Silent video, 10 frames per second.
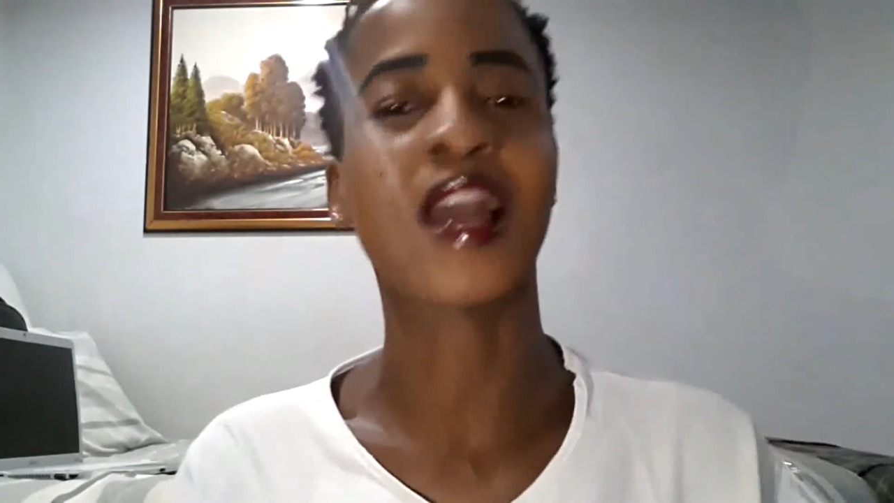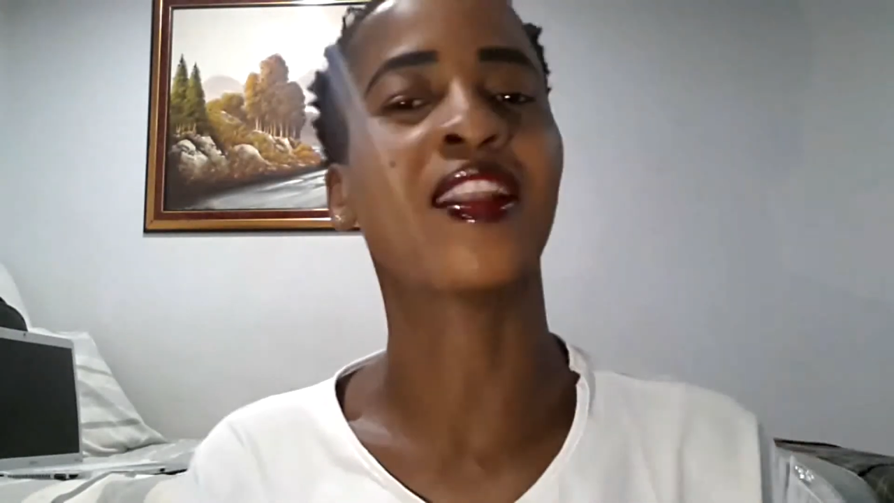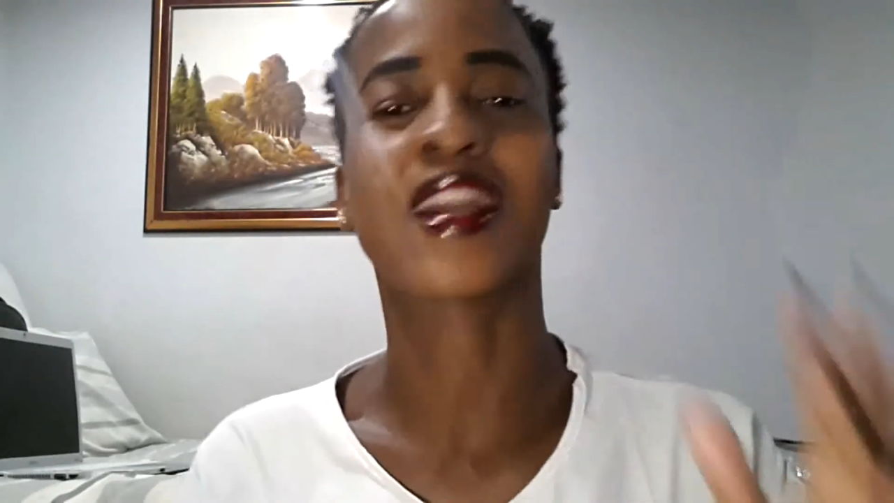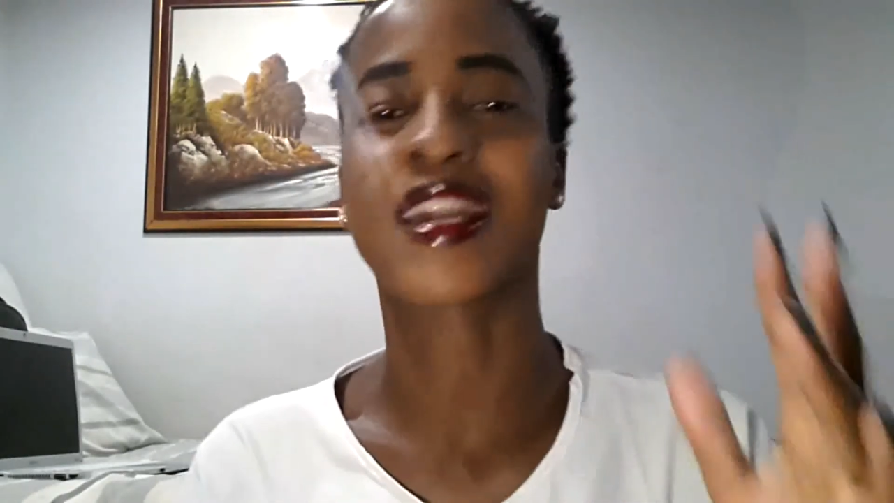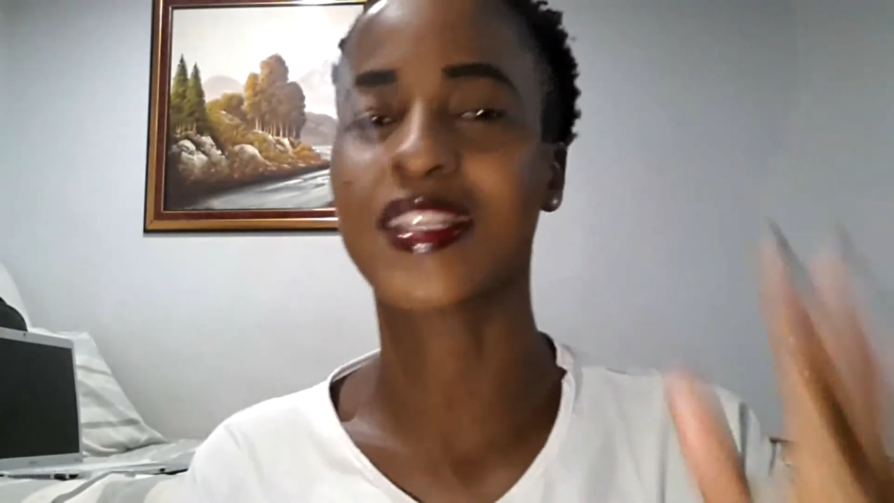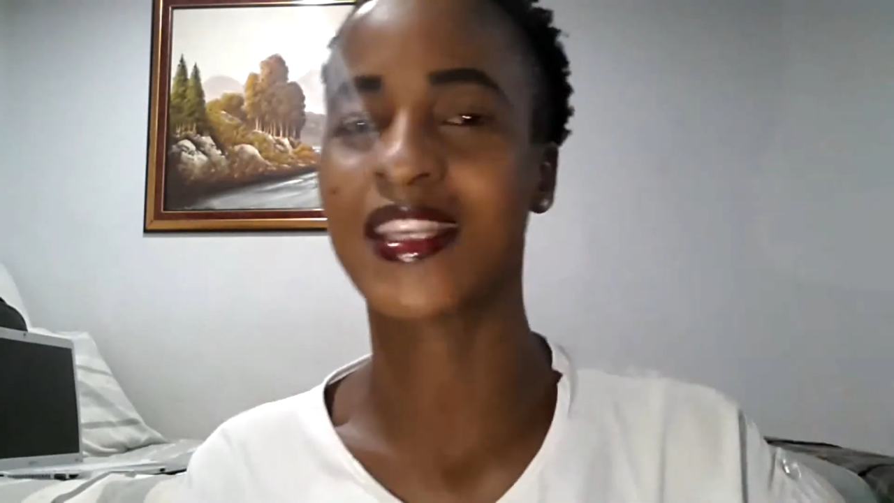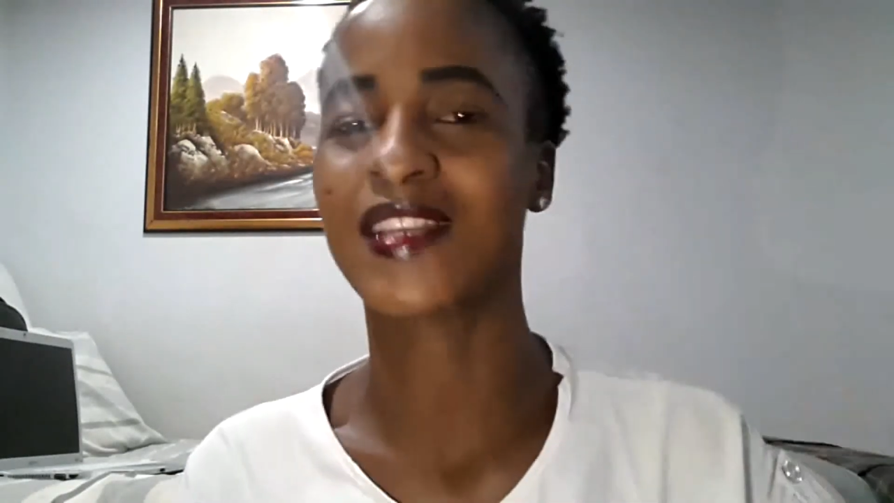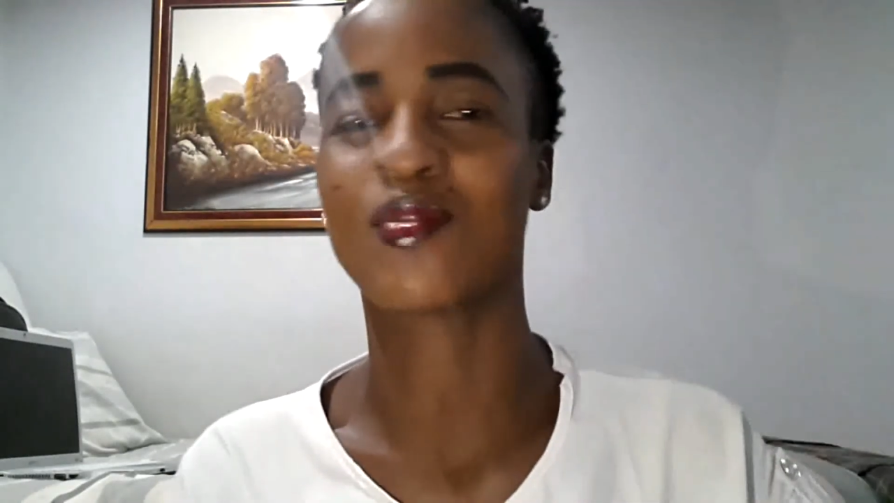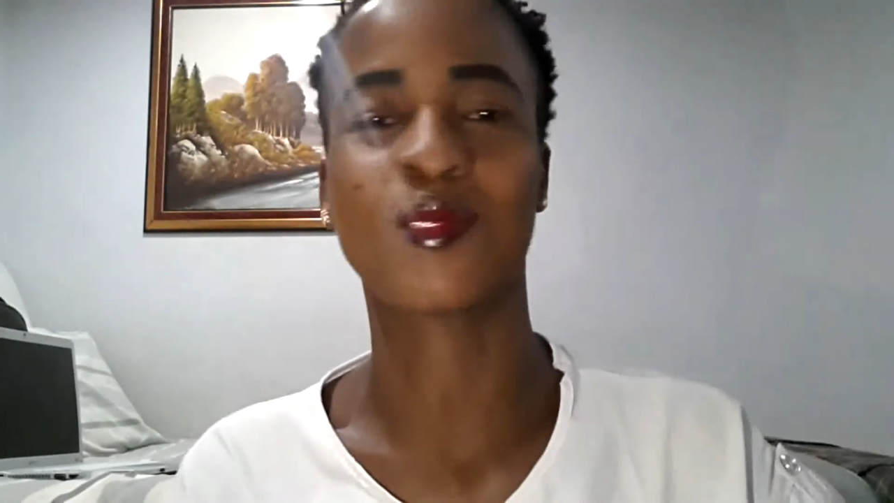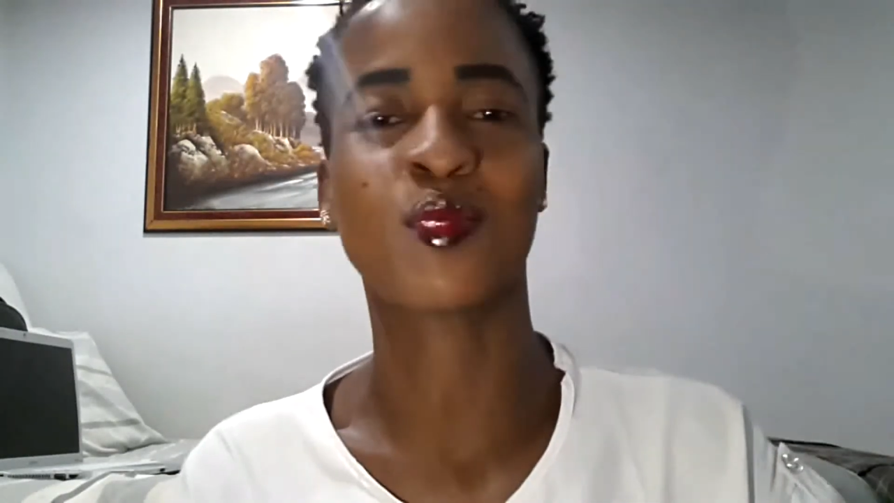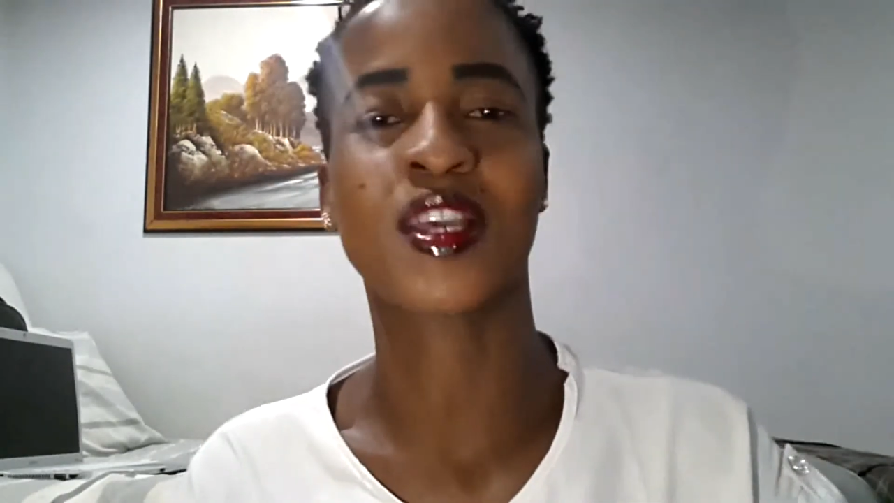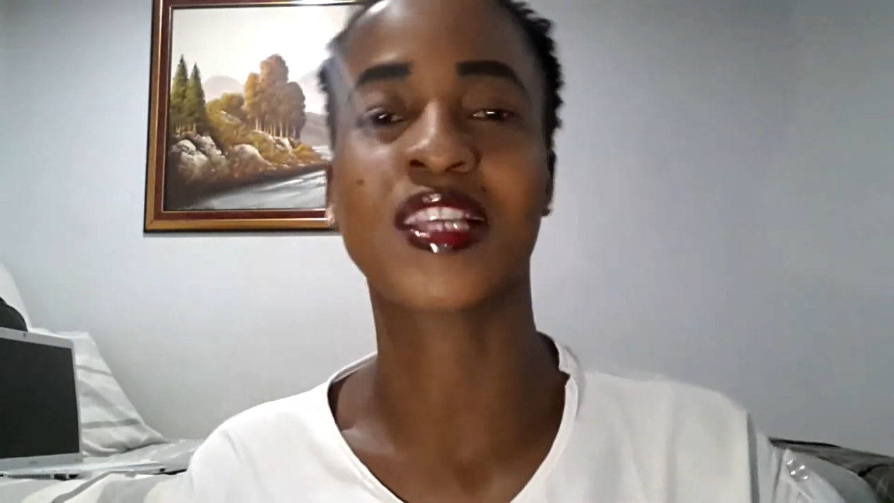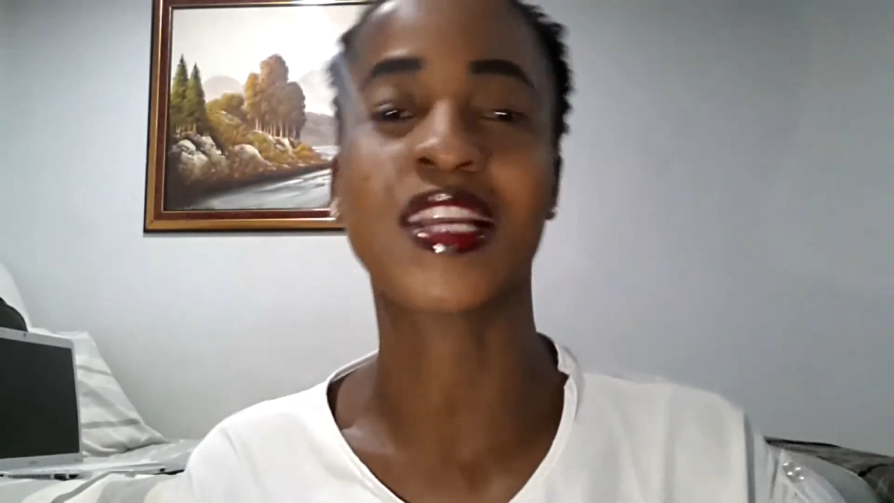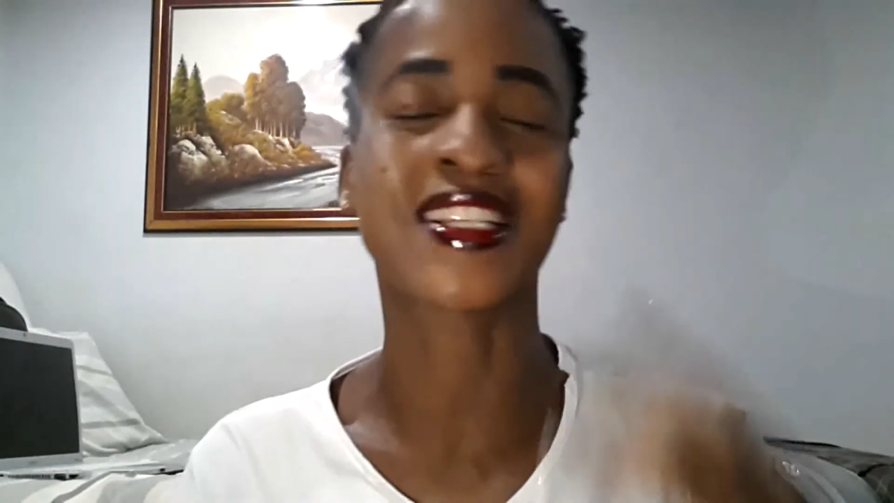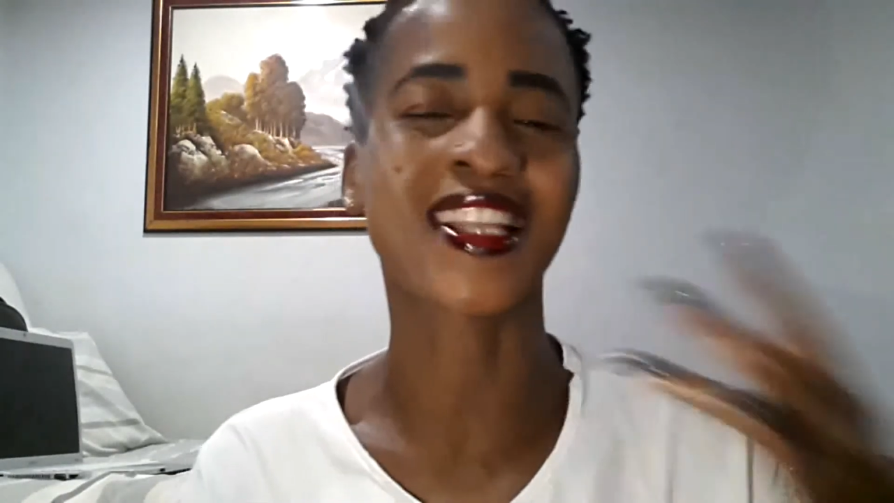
like i said to you guys i